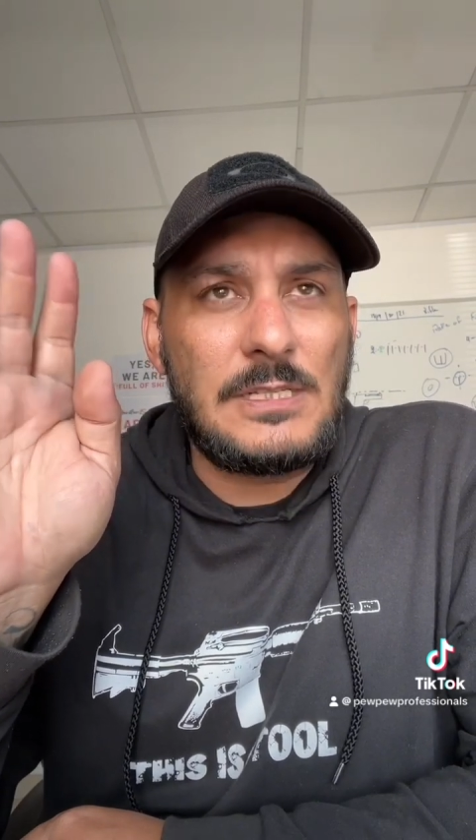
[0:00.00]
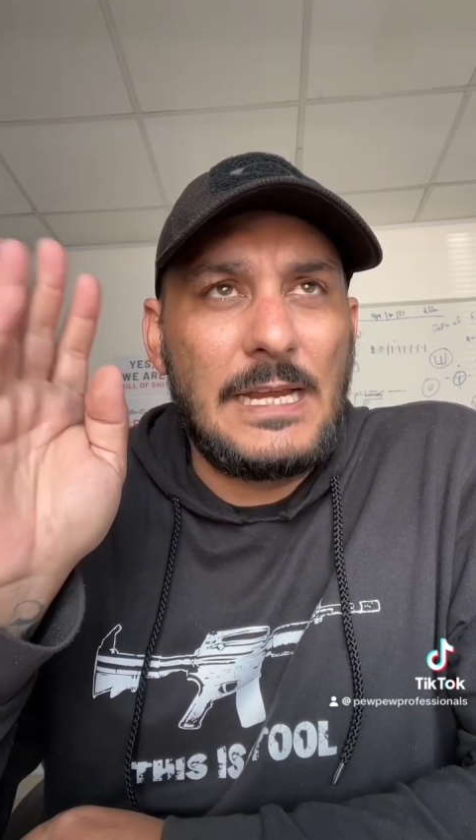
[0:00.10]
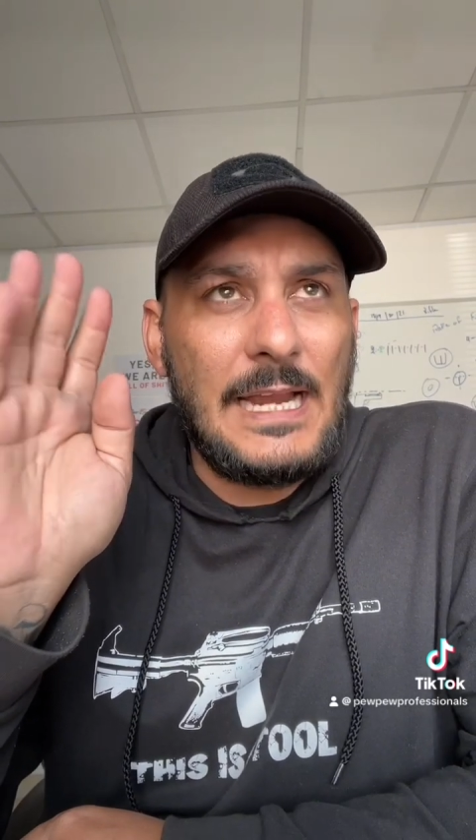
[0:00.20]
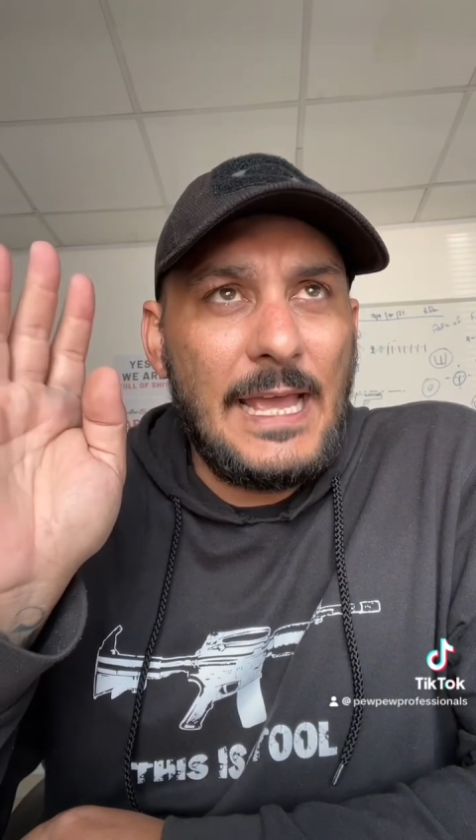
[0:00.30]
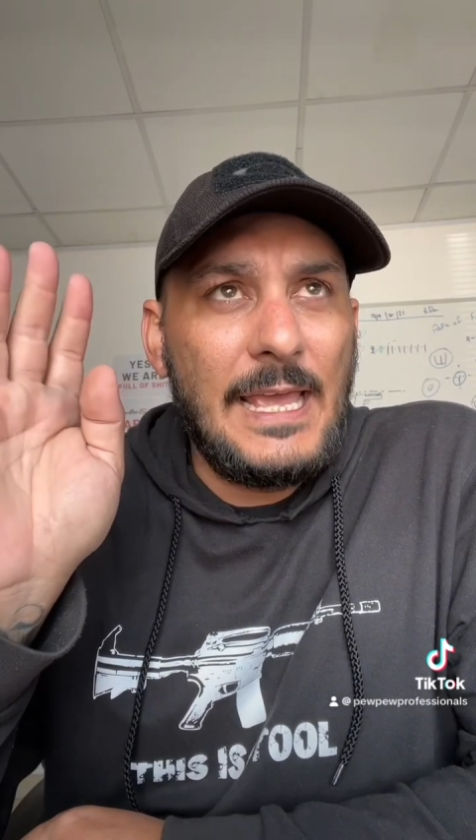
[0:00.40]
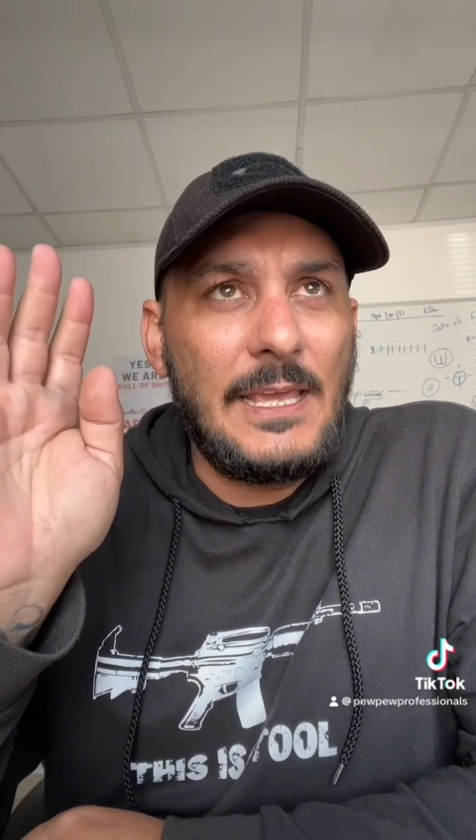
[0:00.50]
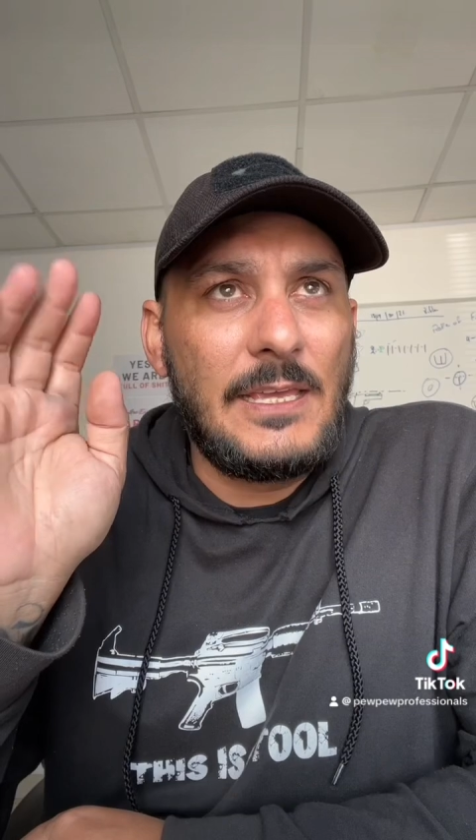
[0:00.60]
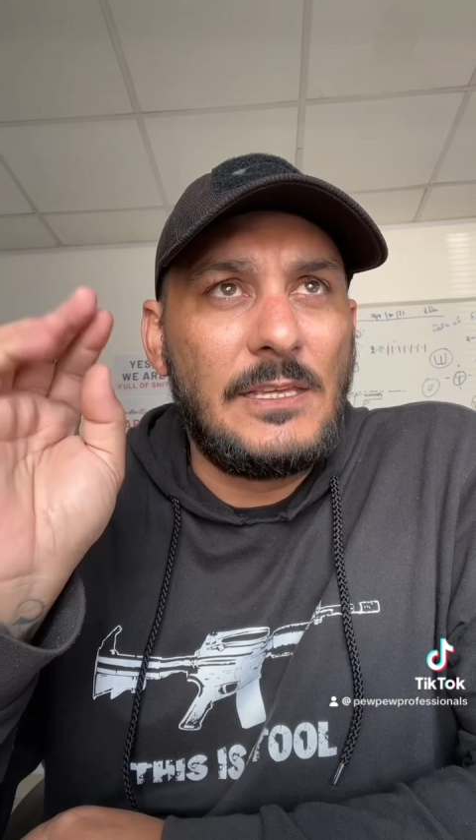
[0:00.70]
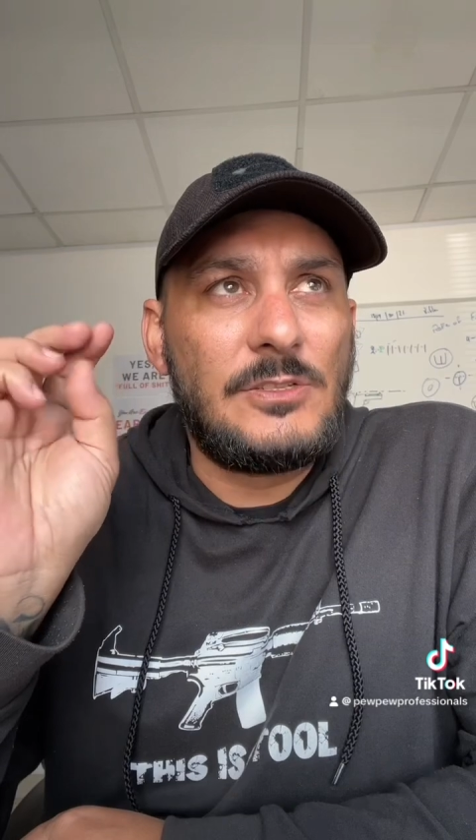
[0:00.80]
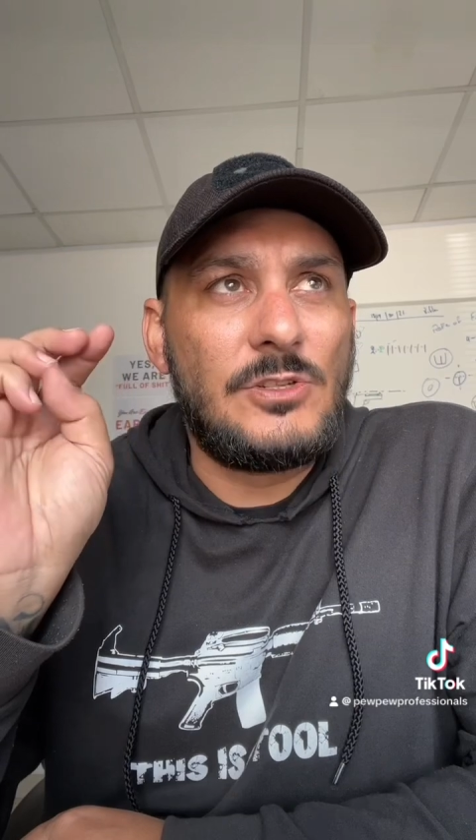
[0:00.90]
and A
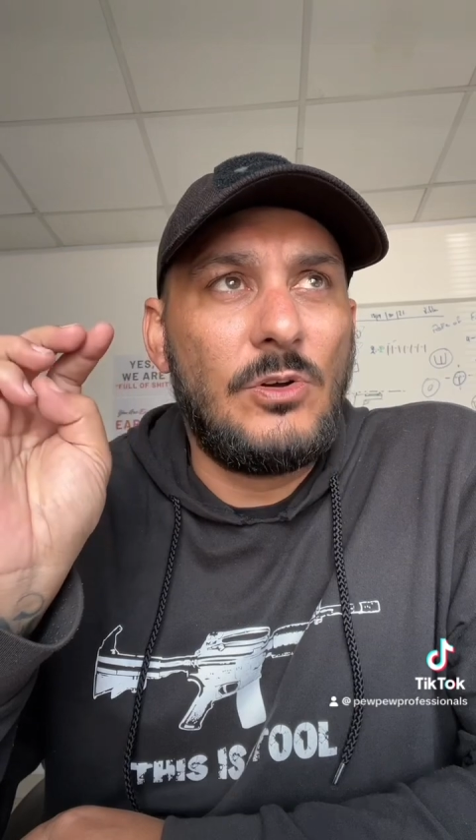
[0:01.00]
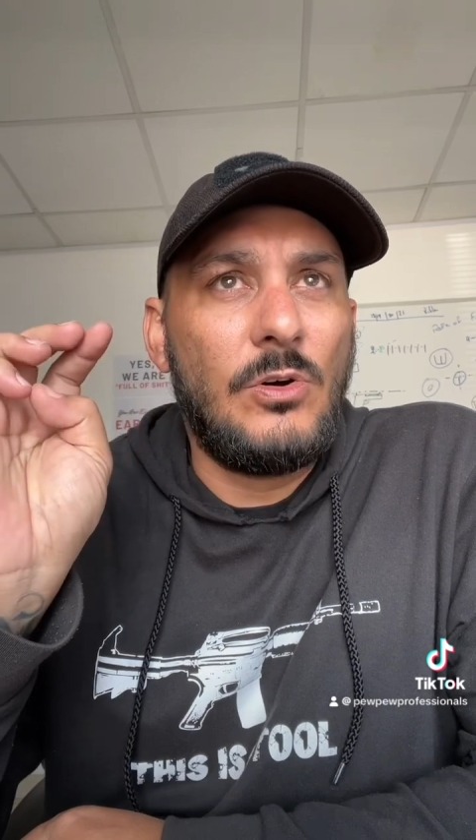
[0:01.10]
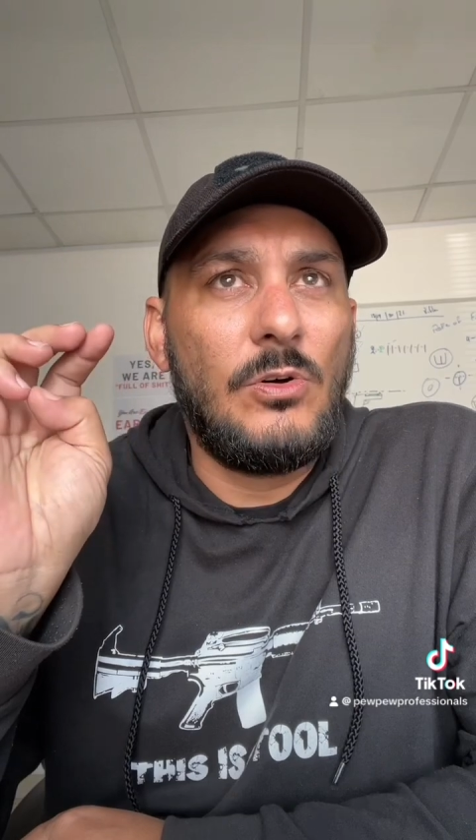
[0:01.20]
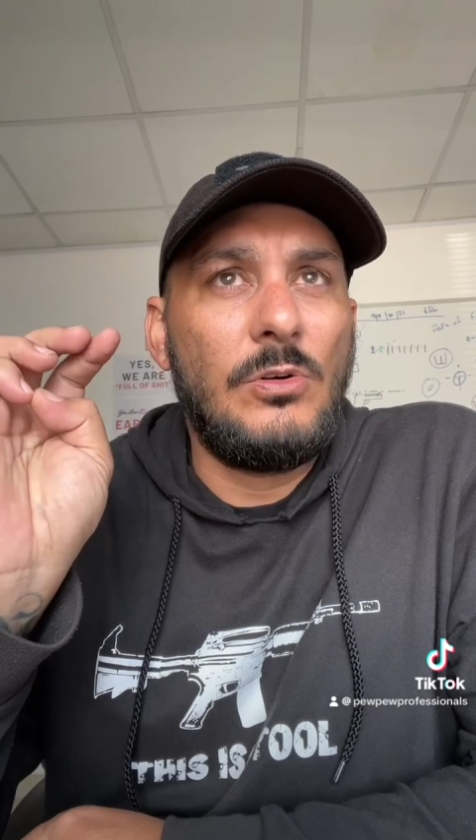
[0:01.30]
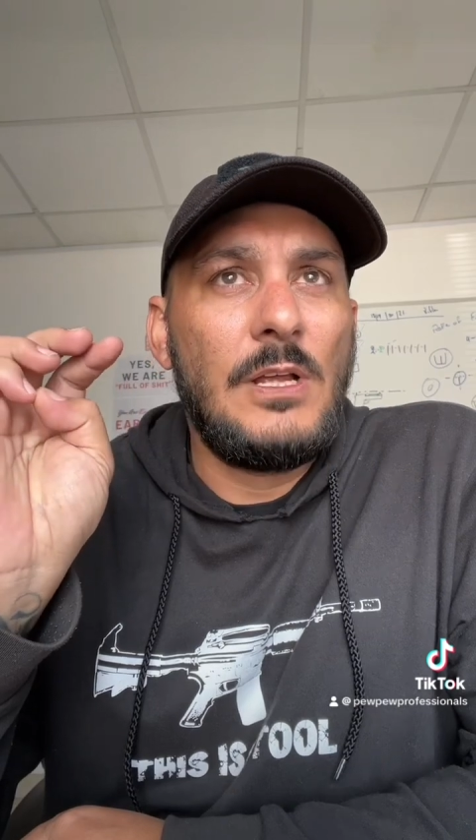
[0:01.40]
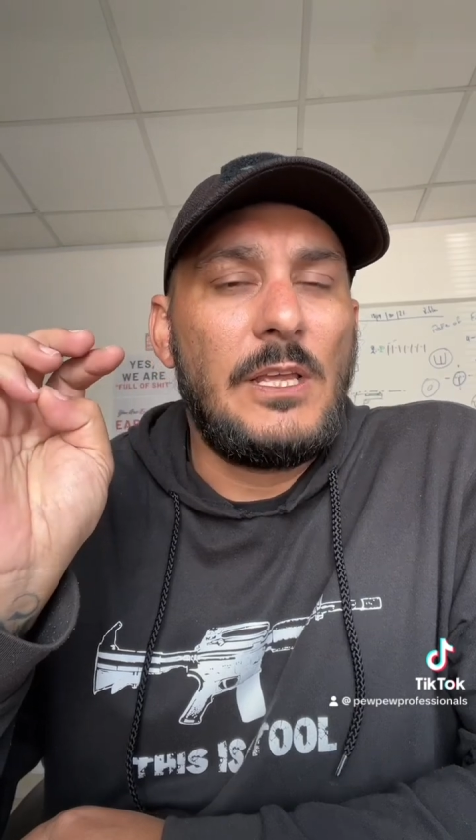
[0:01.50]
is your